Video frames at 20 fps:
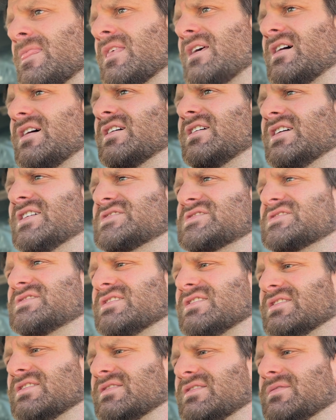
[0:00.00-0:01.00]
I guess
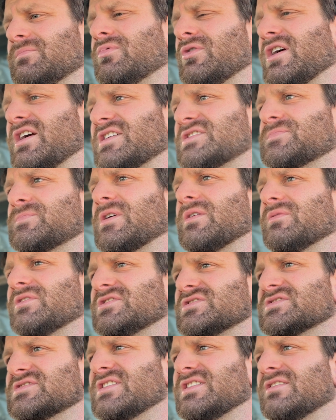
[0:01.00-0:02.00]
the brakes probably
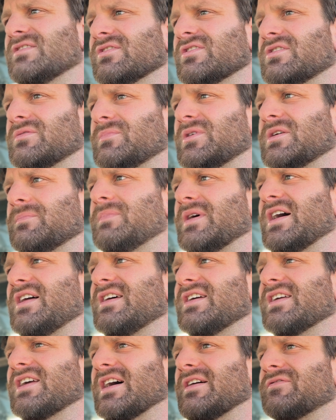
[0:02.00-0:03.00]
just need a little bit of
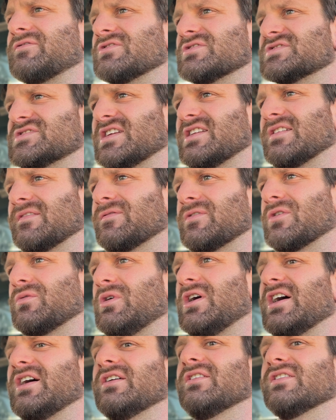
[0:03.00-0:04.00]
bedding after sitting for a
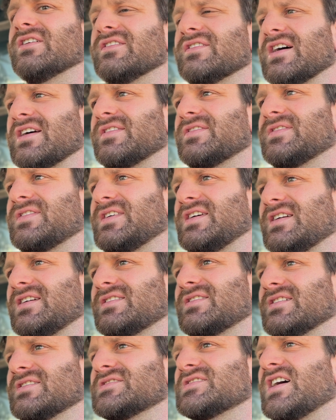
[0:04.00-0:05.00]
while, and I
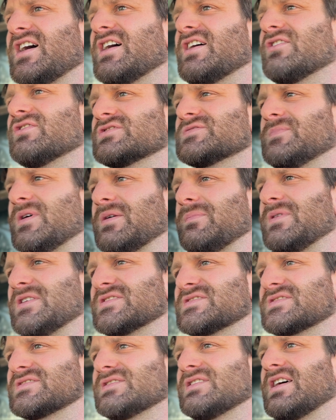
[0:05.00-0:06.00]
think the tires might be
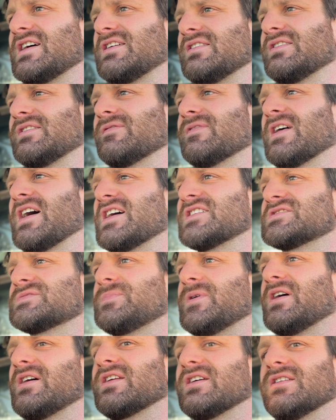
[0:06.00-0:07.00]
slightly flat
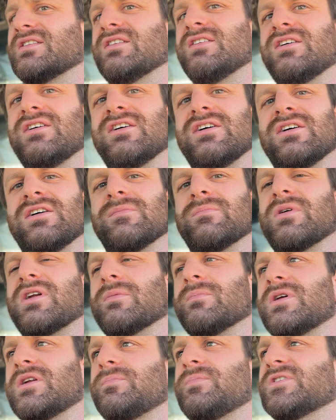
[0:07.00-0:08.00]
spotted, but
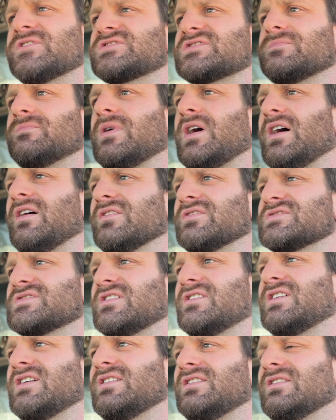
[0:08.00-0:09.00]
I'm going to put some miles
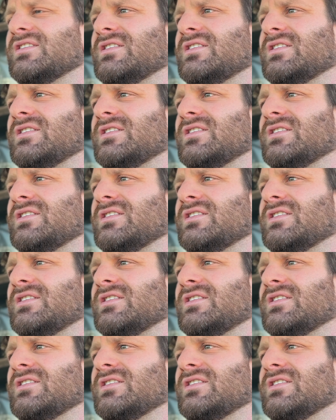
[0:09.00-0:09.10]
on it,